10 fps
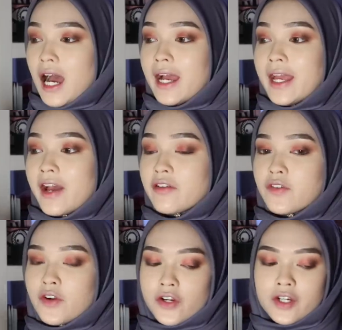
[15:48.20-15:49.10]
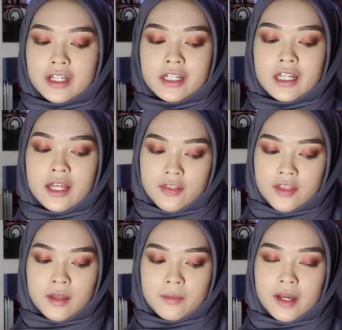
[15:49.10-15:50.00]
I have heard
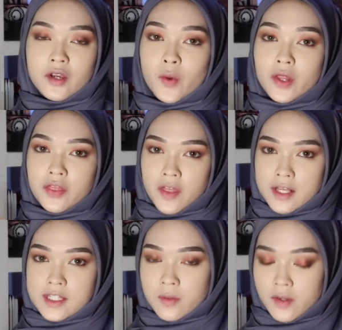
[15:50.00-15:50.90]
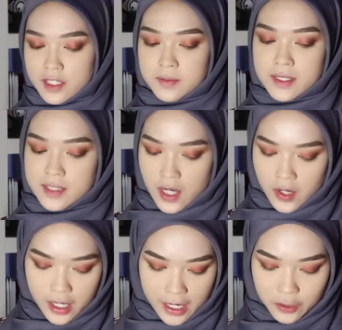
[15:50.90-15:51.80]
nothing but great things about this
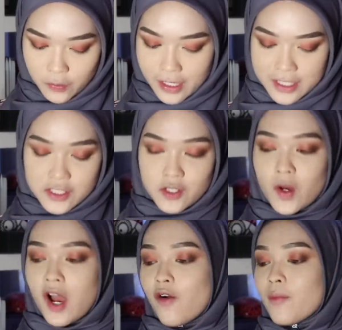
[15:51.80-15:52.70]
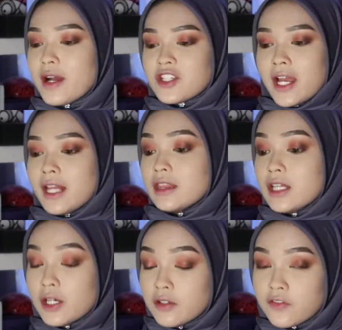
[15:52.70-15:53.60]
mascara, and you guys know how much I
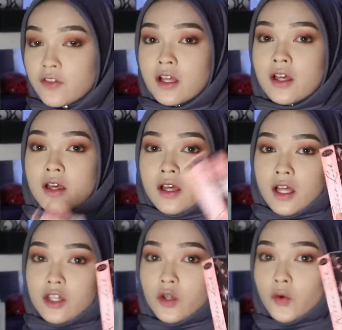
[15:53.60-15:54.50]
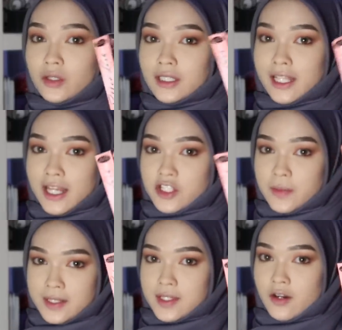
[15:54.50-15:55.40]
love the Roller
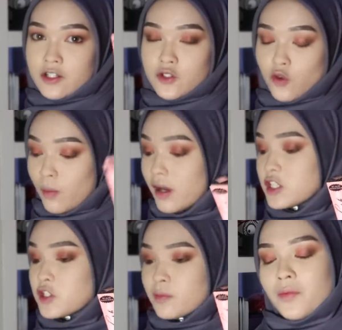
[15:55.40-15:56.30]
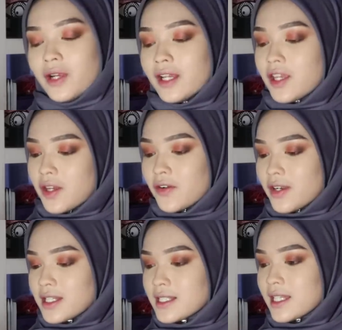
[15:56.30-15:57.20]
Lash mascara so much. So I'm really
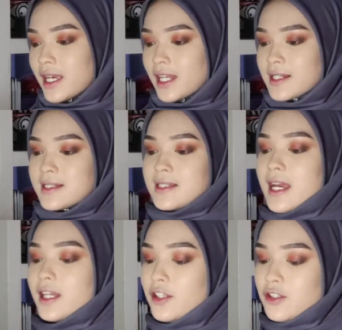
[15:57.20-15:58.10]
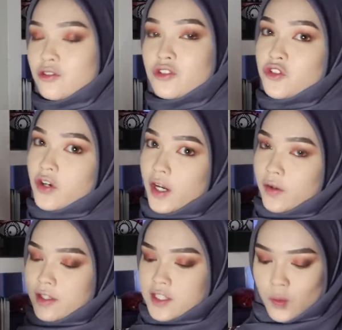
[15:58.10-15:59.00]
curious and excited to try
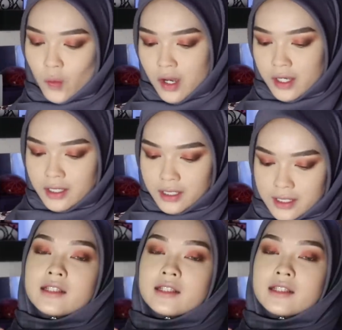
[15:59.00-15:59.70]
out this one.